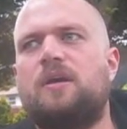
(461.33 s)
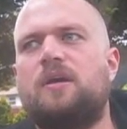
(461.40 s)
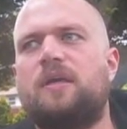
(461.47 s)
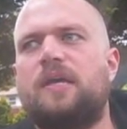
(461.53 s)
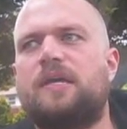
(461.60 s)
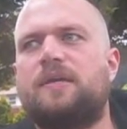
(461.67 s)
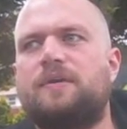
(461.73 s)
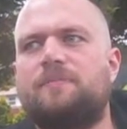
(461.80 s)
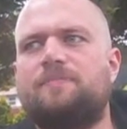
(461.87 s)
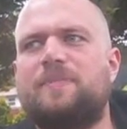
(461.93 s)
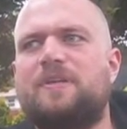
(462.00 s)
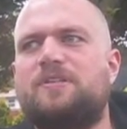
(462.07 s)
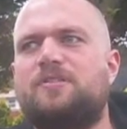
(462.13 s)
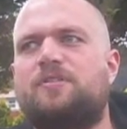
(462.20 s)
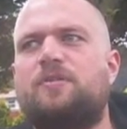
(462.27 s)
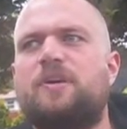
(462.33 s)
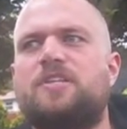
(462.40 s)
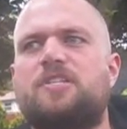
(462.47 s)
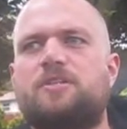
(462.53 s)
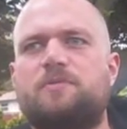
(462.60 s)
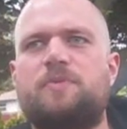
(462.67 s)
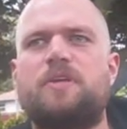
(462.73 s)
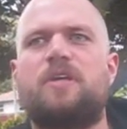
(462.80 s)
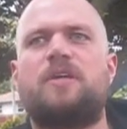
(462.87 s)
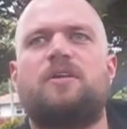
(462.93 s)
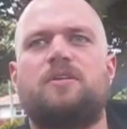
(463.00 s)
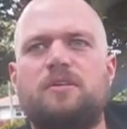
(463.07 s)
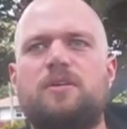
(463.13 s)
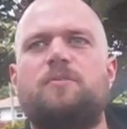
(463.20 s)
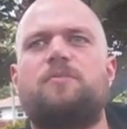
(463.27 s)
like integration, but like a
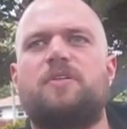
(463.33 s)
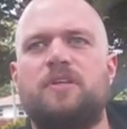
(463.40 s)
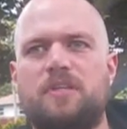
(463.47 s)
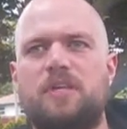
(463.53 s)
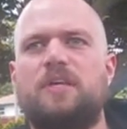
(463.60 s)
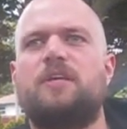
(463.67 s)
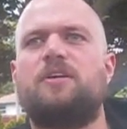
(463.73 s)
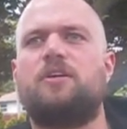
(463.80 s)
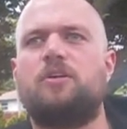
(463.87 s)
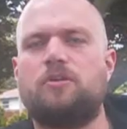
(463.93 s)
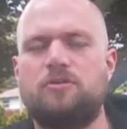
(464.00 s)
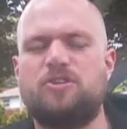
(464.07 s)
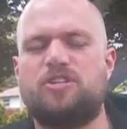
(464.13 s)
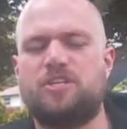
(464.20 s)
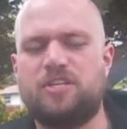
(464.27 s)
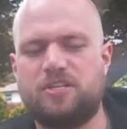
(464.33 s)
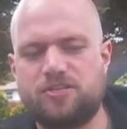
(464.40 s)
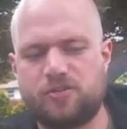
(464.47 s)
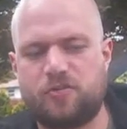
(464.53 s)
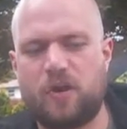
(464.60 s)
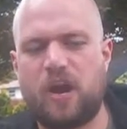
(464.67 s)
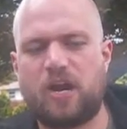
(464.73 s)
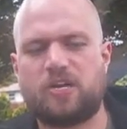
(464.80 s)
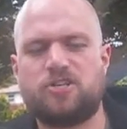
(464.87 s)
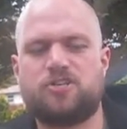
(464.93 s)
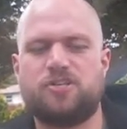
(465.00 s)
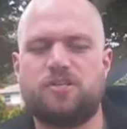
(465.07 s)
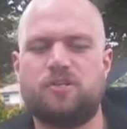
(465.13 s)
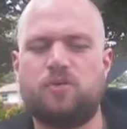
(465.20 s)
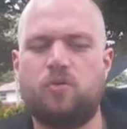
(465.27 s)
complete like inclusion and
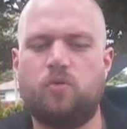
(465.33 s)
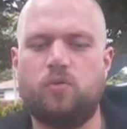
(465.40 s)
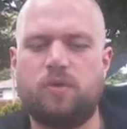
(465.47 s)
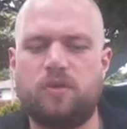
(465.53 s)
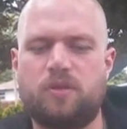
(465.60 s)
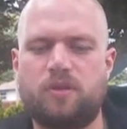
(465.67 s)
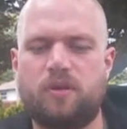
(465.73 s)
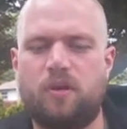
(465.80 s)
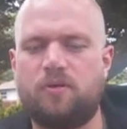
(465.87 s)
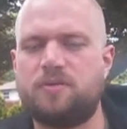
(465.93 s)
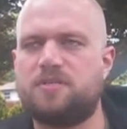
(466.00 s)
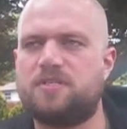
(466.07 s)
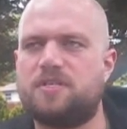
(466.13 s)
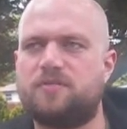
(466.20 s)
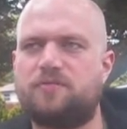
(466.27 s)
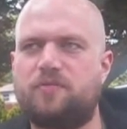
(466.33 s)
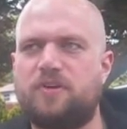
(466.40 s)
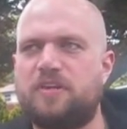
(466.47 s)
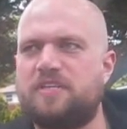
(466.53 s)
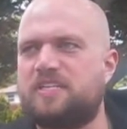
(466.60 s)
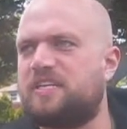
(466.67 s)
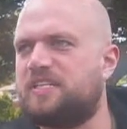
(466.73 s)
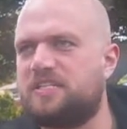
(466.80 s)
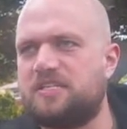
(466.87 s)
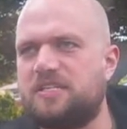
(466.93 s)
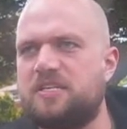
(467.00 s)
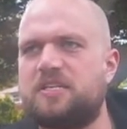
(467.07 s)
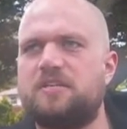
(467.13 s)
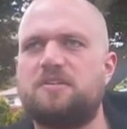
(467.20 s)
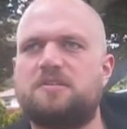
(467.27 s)
interaction with all these different
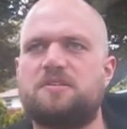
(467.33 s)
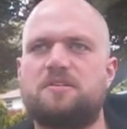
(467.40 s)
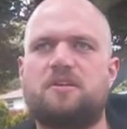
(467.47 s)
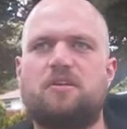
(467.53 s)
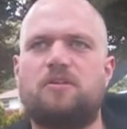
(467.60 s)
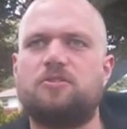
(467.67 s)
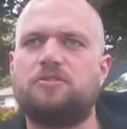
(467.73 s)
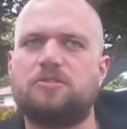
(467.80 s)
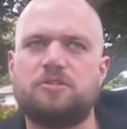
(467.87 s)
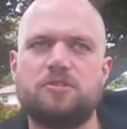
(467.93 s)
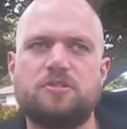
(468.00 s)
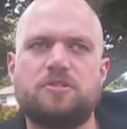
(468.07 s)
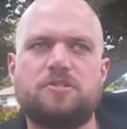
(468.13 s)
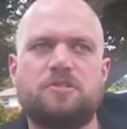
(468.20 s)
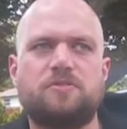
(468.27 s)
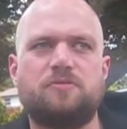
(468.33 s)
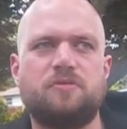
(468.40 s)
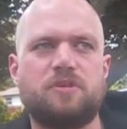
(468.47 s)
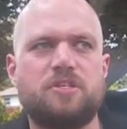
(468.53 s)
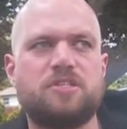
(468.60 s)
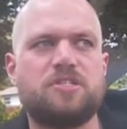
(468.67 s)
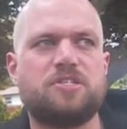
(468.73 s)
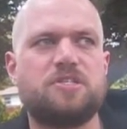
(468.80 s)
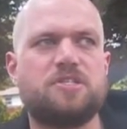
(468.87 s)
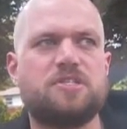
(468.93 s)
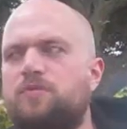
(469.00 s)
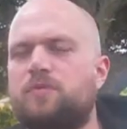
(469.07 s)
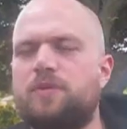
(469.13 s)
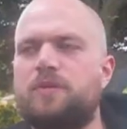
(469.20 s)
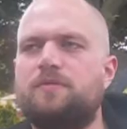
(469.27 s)
ideas and cultures and
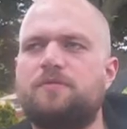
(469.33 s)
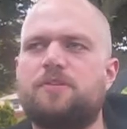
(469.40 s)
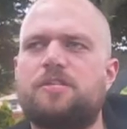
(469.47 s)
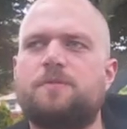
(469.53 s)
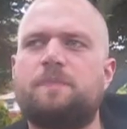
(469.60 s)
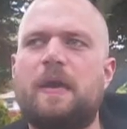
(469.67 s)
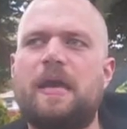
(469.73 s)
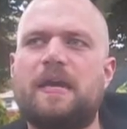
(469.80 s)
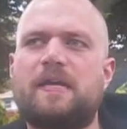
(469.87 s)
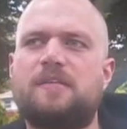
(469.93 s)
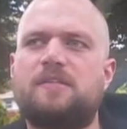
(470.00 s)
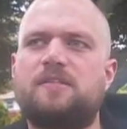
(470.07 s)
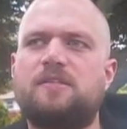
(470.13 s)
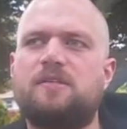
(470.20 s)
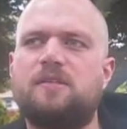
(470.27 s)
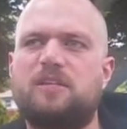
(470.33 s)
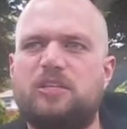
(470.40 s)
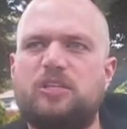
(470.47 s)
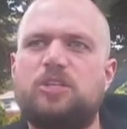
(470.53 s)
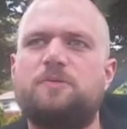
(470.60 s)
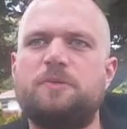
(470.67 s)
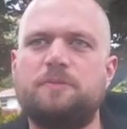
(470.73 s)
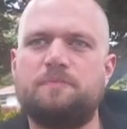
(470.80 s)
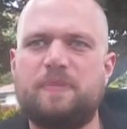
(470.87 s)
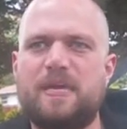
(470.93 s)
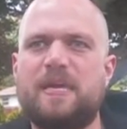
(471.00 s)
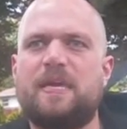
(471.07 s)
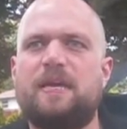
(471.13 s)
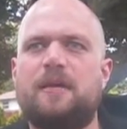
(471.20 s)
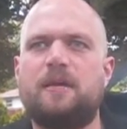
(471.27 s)
religions. Really respect the human
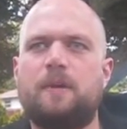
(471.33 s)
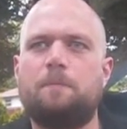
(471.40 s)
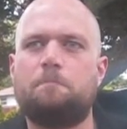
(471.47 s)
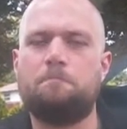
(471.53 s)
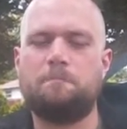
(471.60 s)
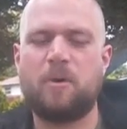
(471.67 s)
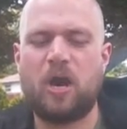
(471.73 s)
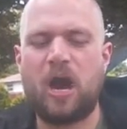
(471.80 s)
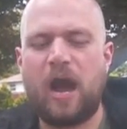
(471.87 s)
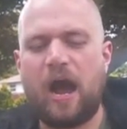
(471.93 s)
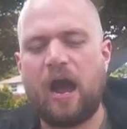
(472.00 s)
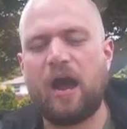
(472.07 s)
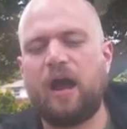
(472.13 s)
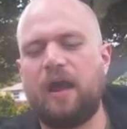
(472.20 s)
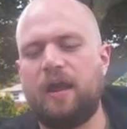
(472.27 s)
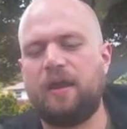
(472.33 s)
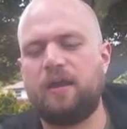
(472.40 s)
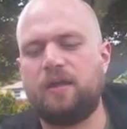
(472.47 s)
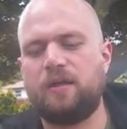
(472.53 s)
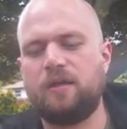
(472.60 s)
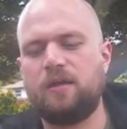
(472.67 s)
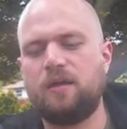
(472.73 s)
being behind